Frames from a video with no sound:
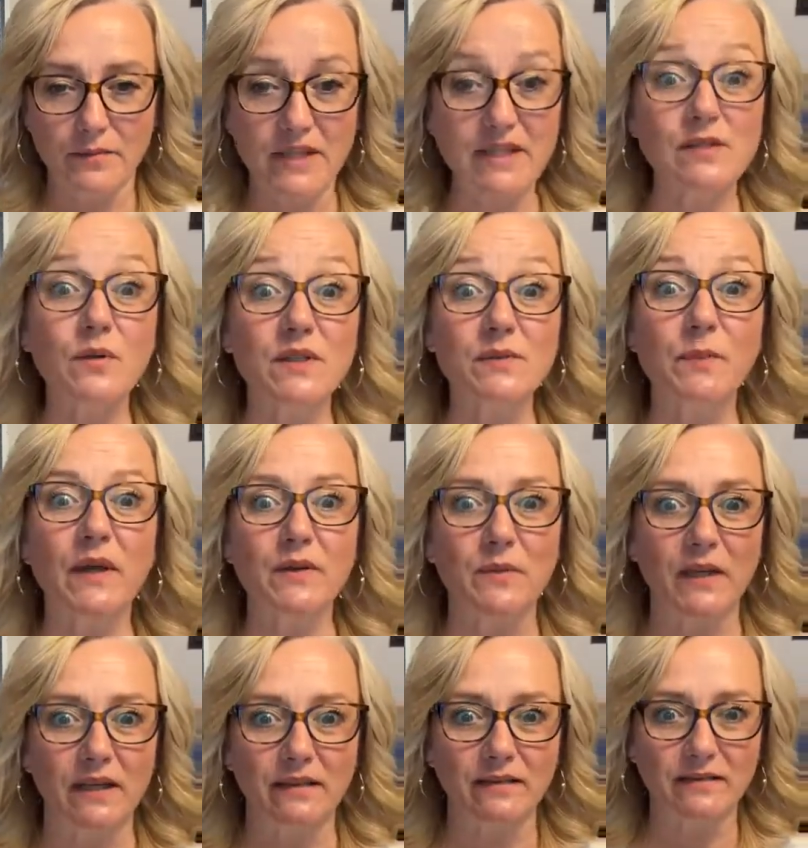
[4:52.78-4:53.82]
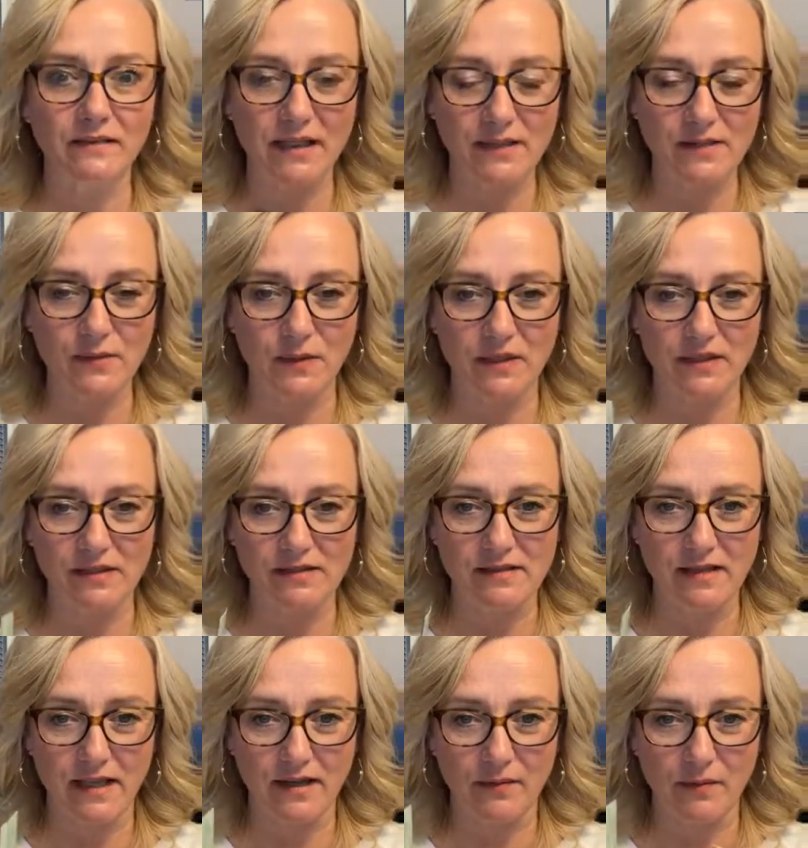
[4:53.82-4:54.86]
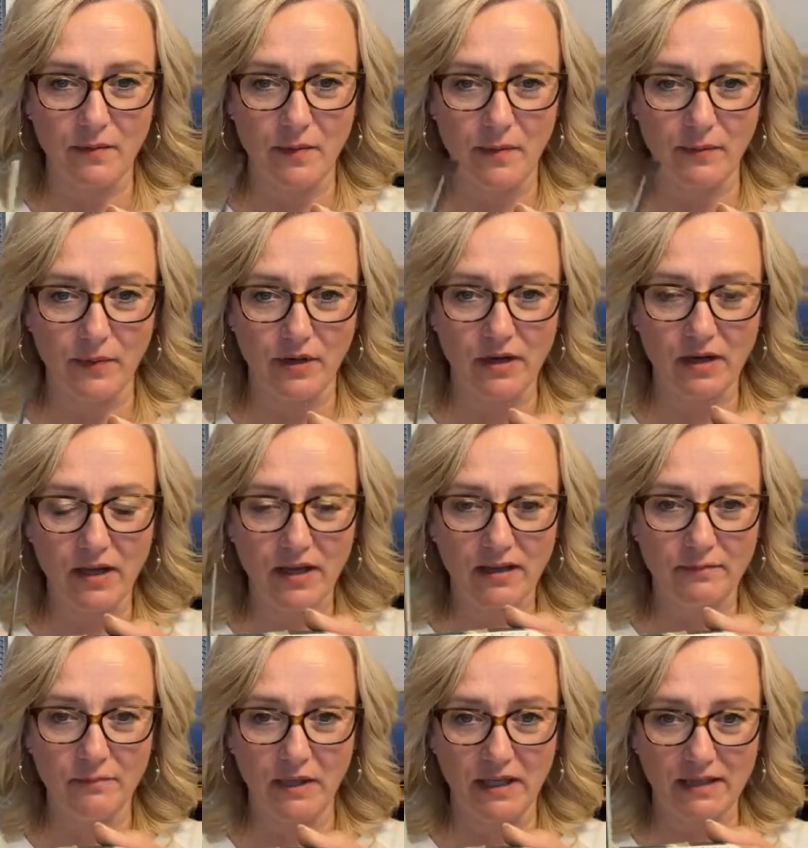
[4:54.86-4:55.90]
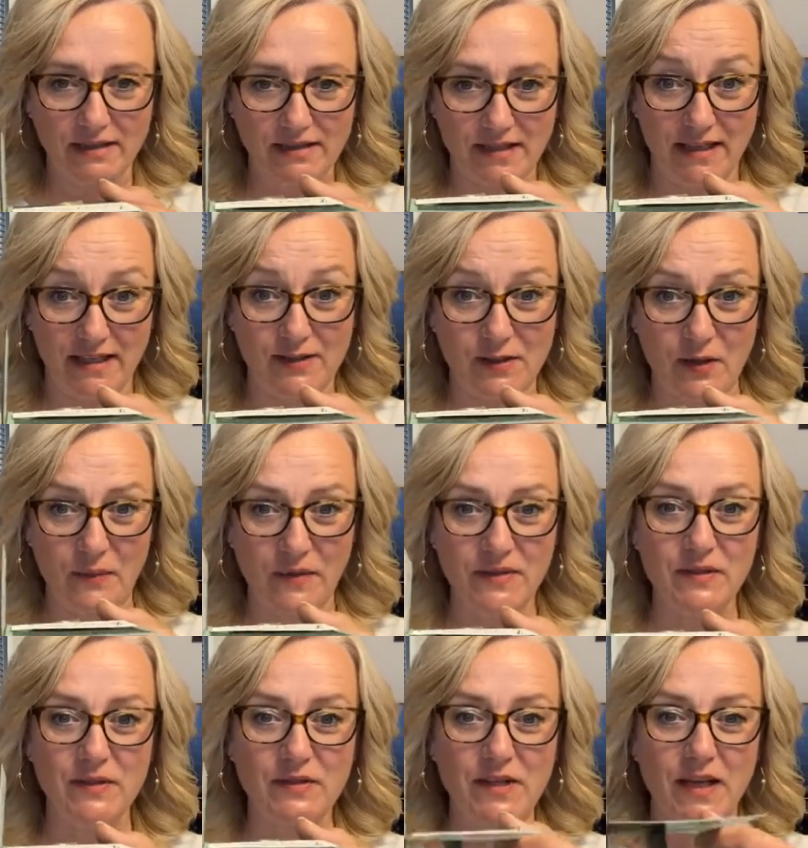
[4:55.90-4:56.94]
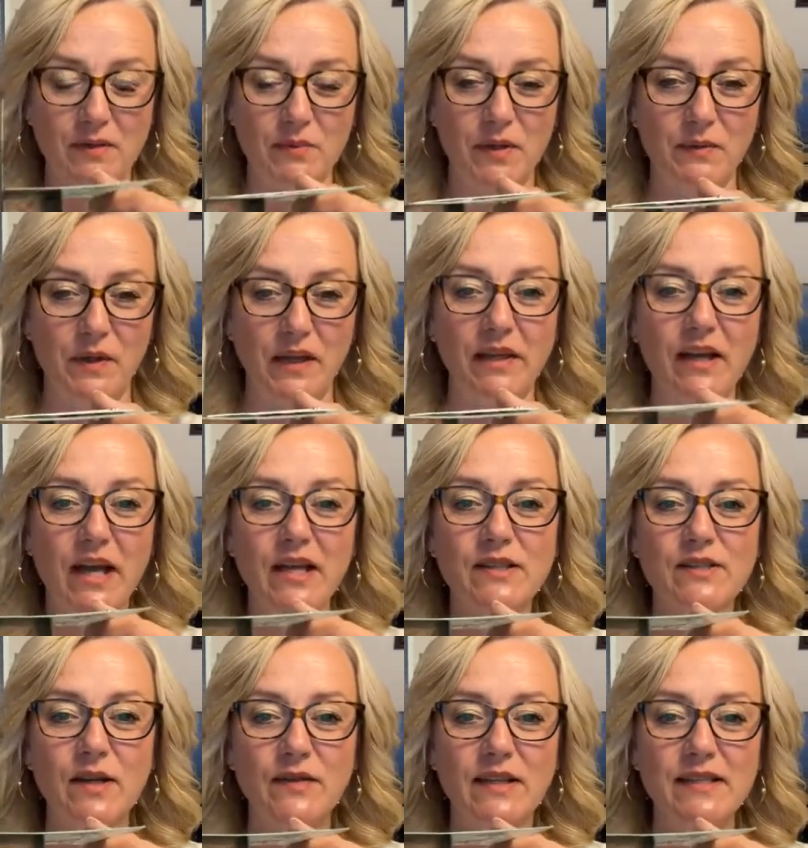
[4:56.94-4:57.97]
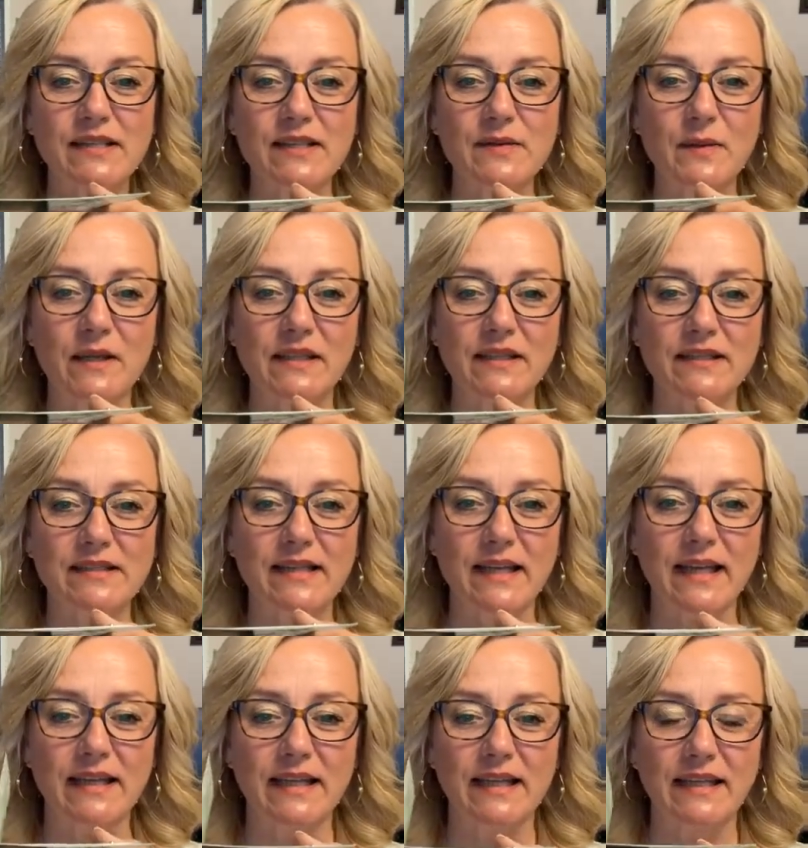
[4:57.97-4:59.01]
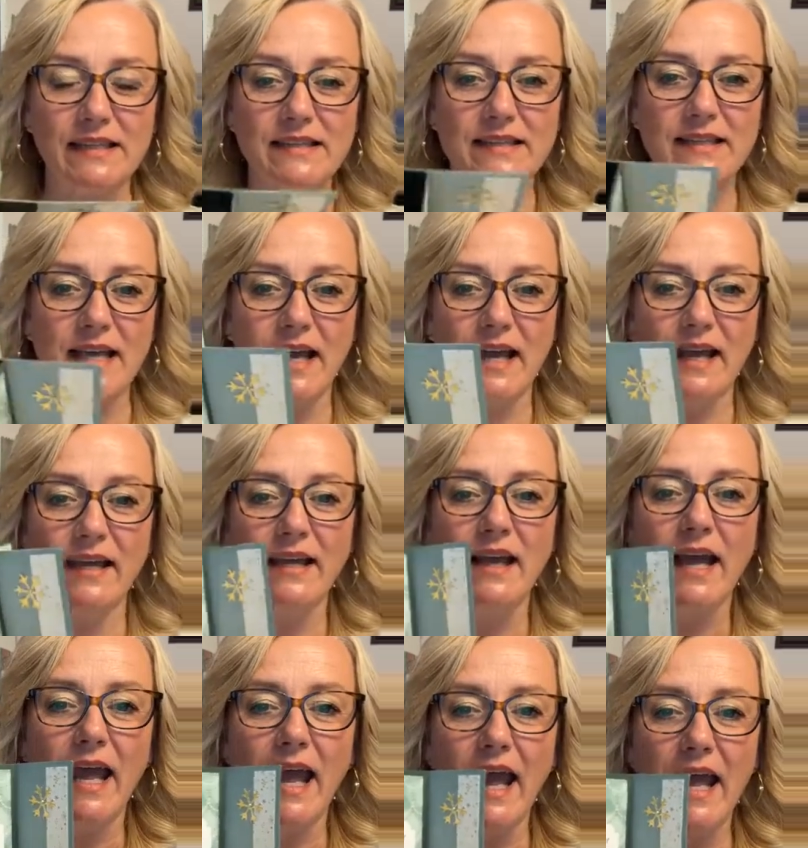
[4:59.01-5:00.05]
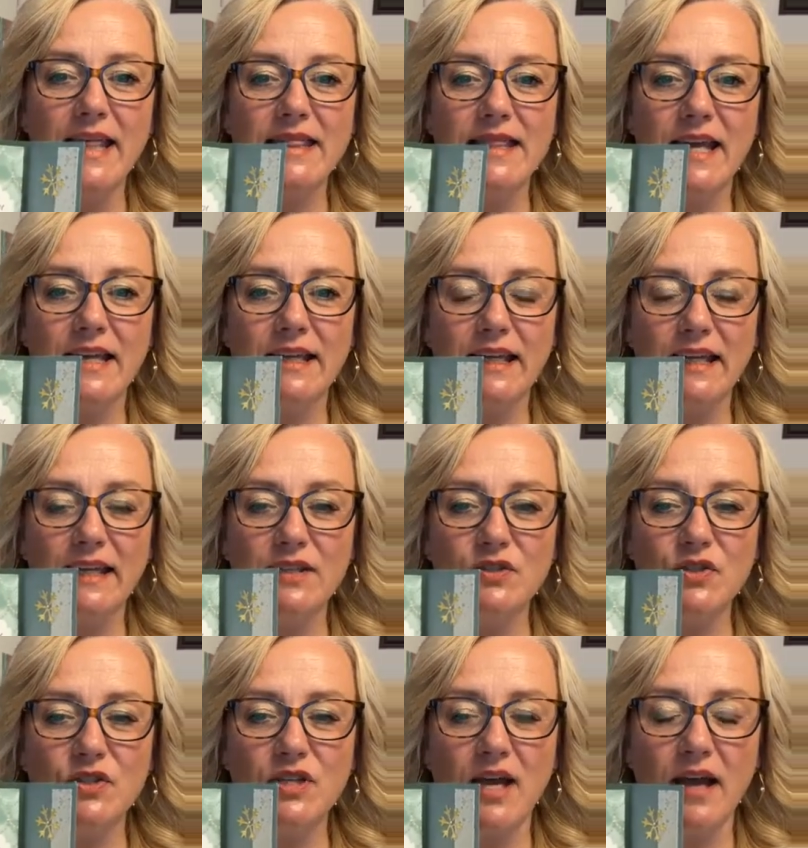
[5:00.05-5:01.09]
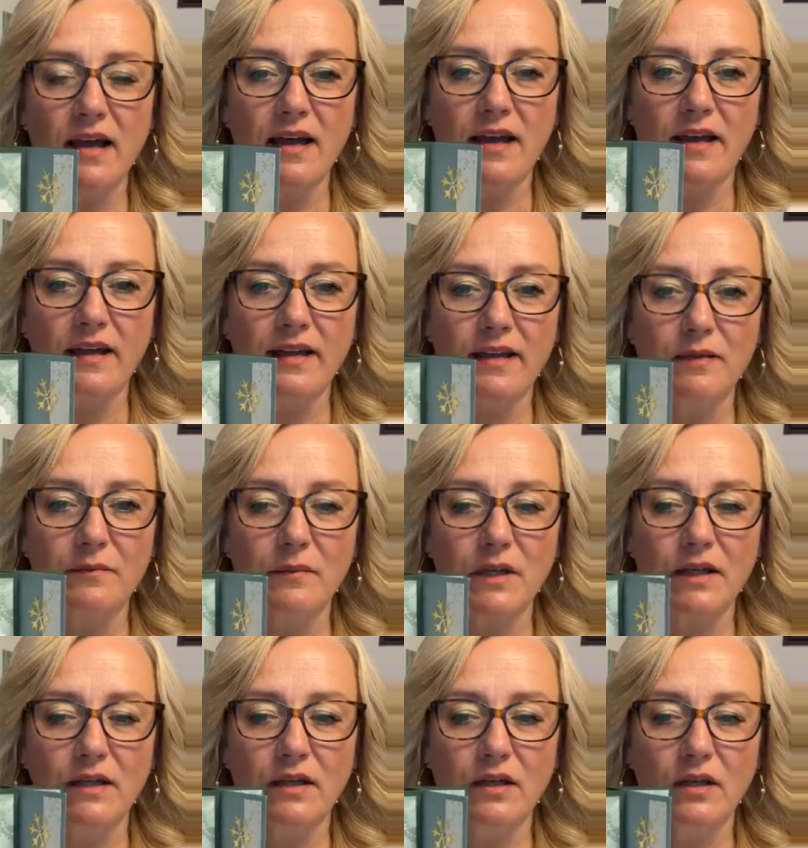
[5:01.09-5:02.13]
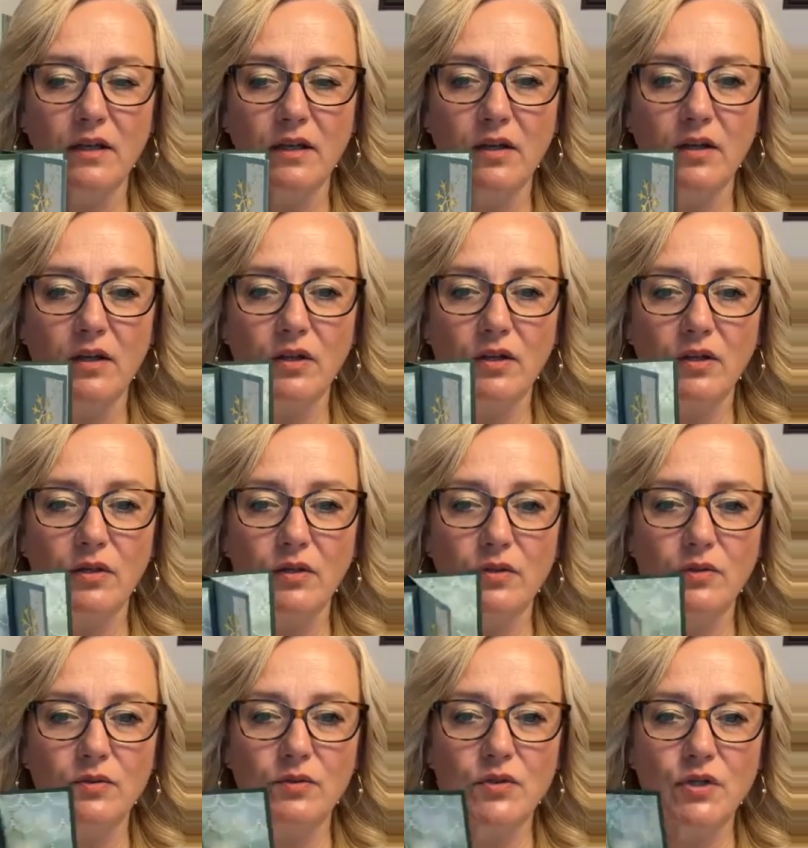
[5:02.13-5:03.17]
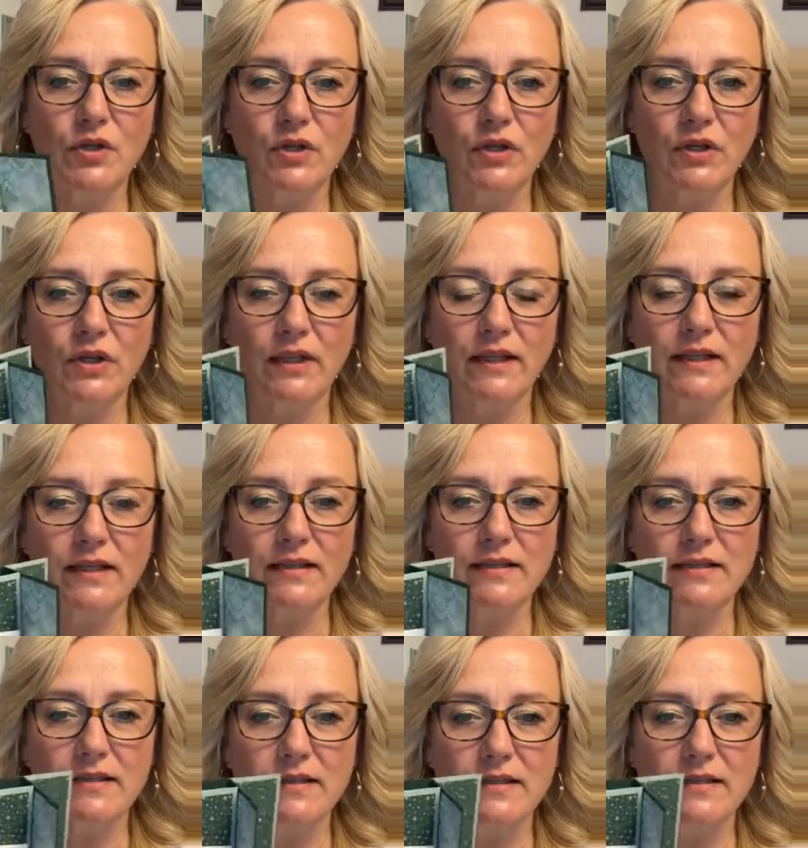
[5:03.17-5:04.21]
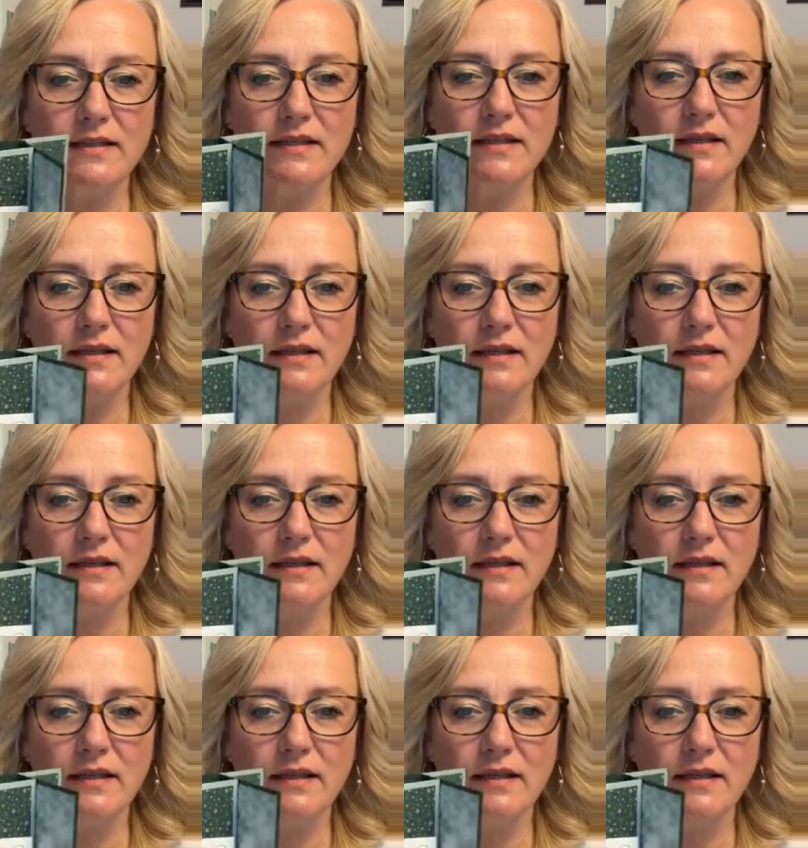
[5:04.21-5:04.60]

This one's Pinwheel. That's what it is. That I remember because it so much looks like a pinwheel. So this is what it looks like on the inside. And then each time you turn it,